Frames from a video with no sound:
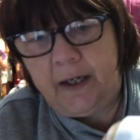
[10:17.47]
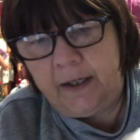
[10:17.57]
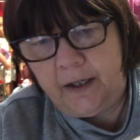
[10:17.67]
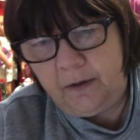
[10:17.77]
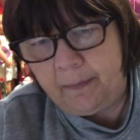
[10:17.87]

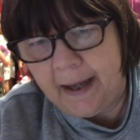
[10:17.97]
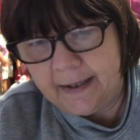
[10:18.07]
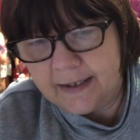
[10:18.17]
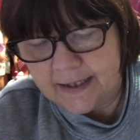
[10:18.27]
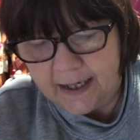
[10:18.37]
new
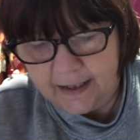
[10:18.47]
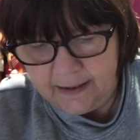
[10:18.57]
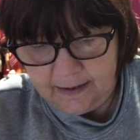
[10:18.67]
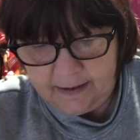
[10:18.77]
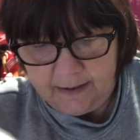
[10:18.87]
band in.
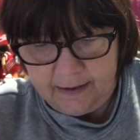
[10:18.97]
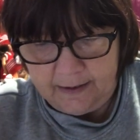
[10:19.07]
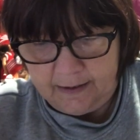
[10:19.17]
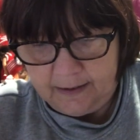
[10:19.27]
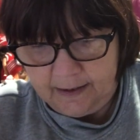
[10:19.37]

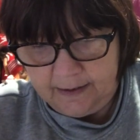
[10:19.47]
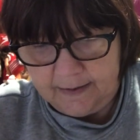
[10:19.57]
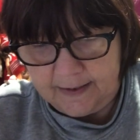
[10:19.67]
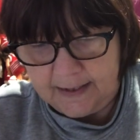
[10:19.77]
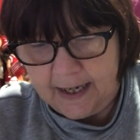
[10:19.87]
I'll
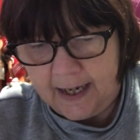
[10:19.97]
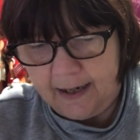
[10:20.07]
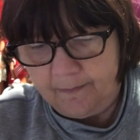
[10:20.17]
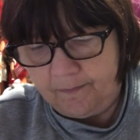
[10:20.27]
see.